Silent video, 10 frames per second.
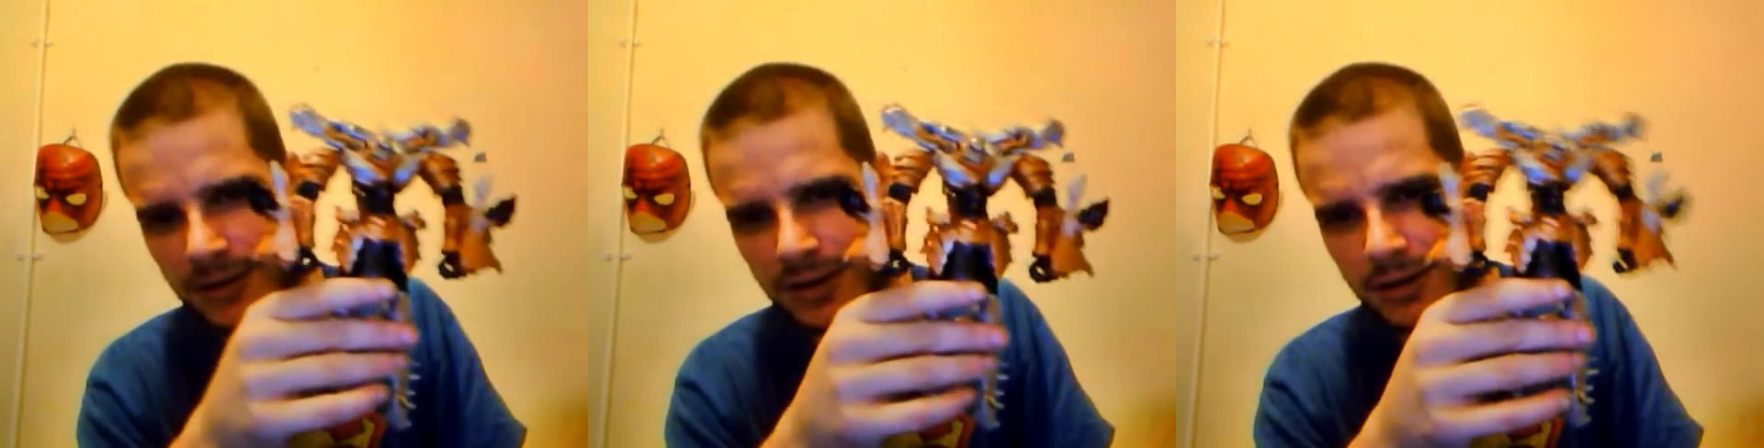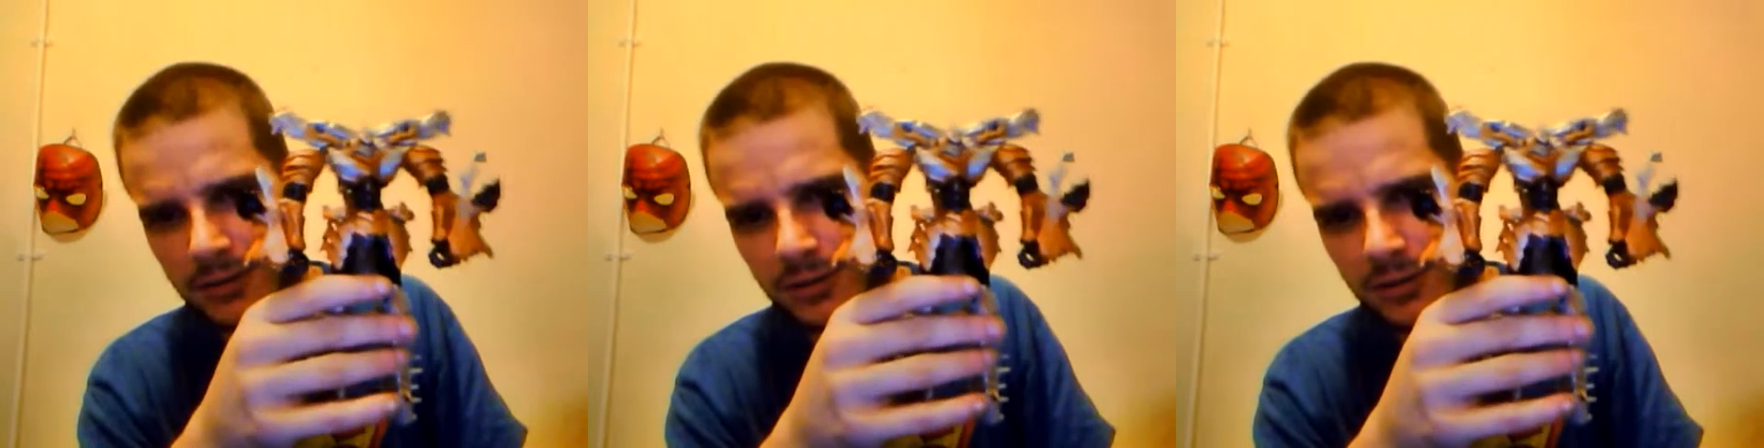a lot
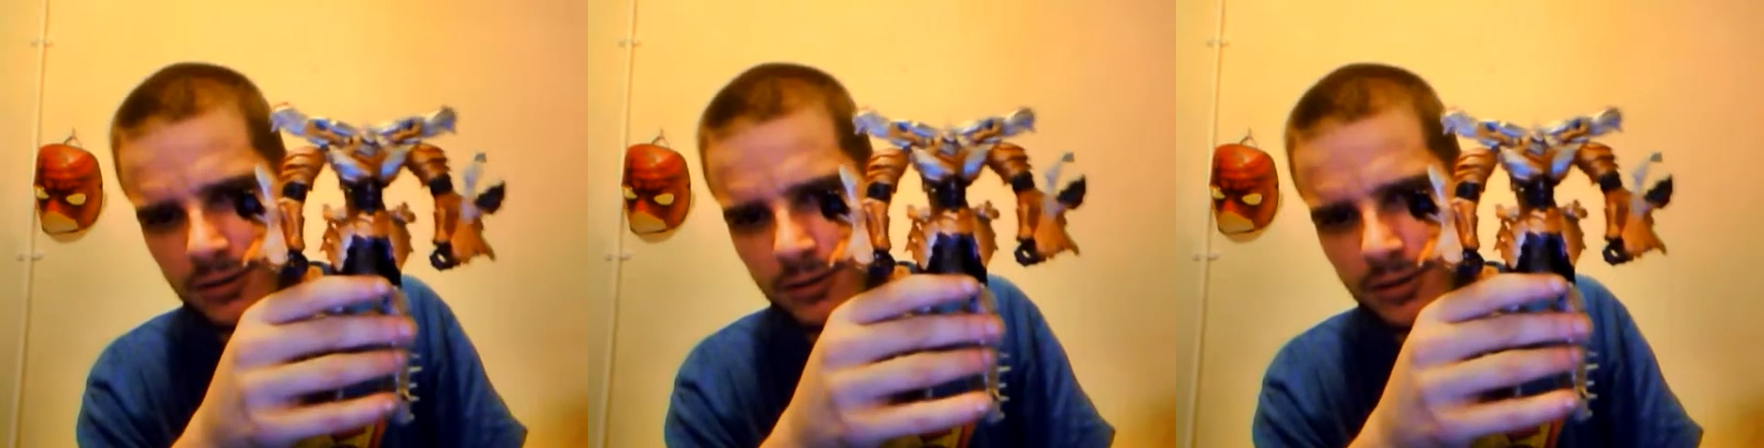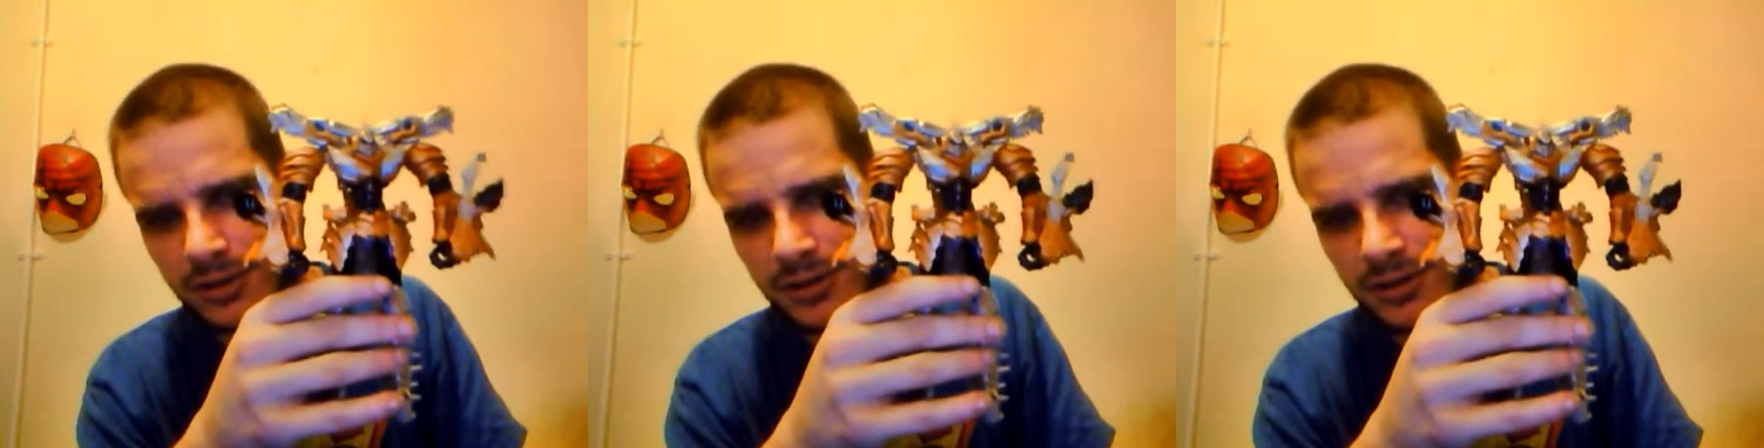more
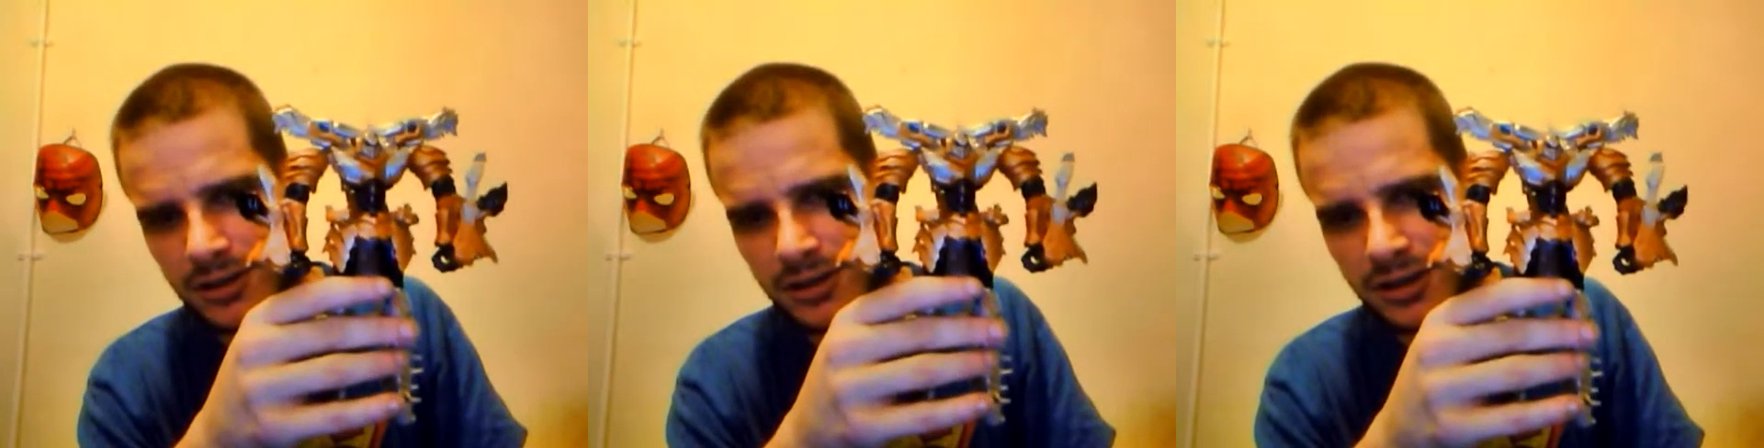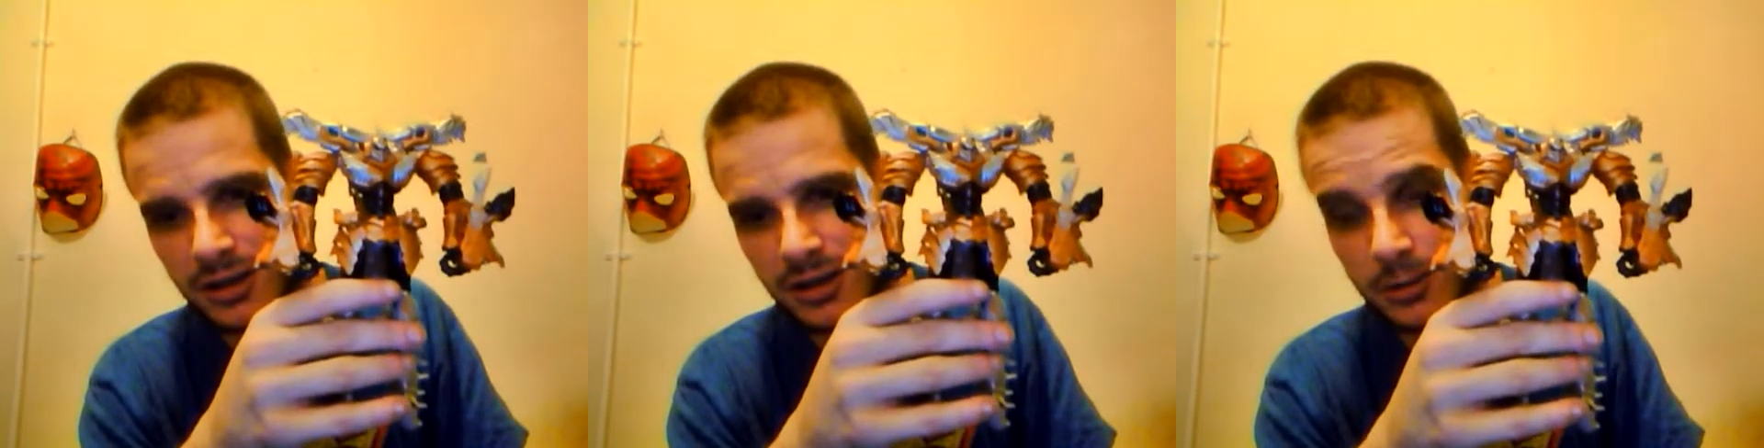robust, and, you
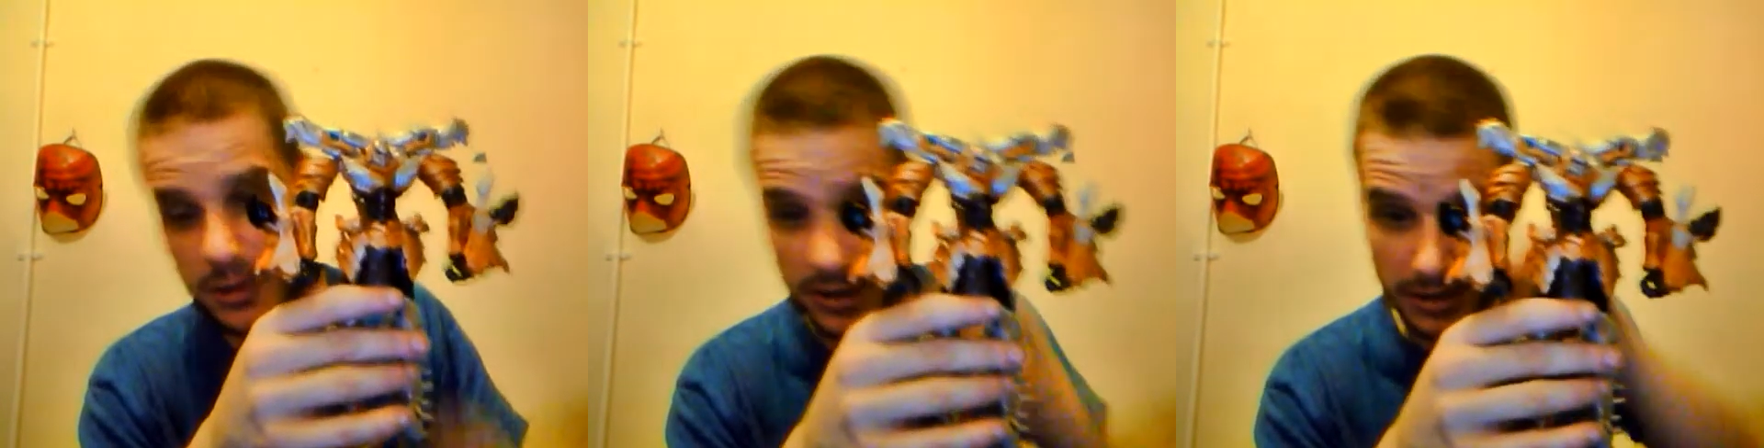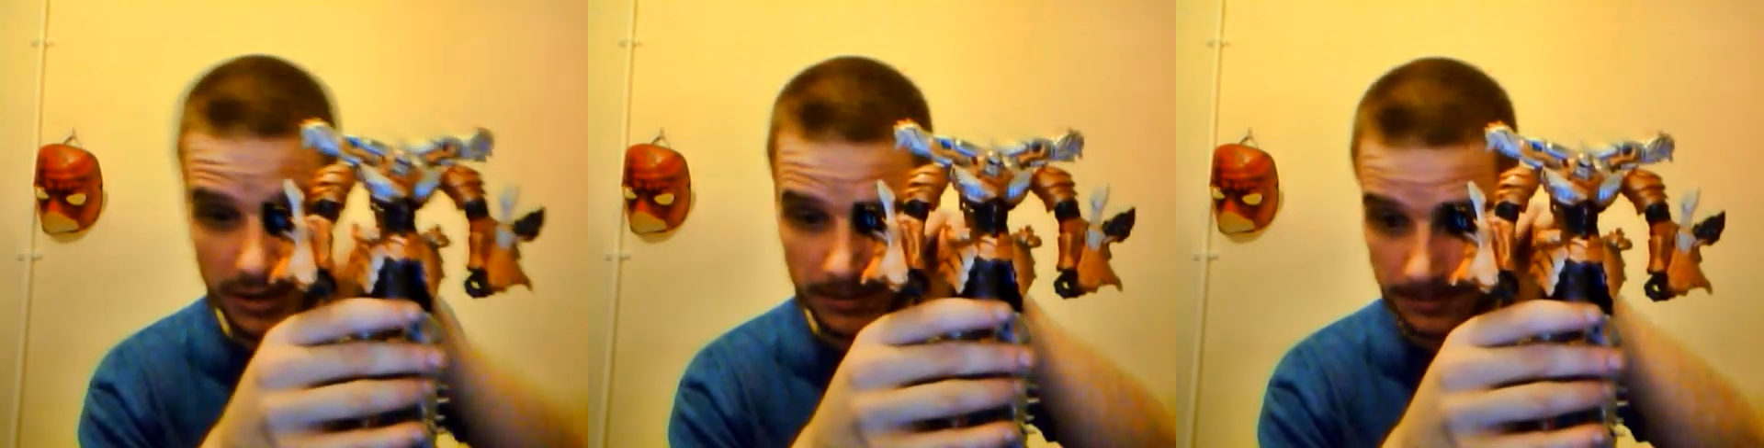know, with the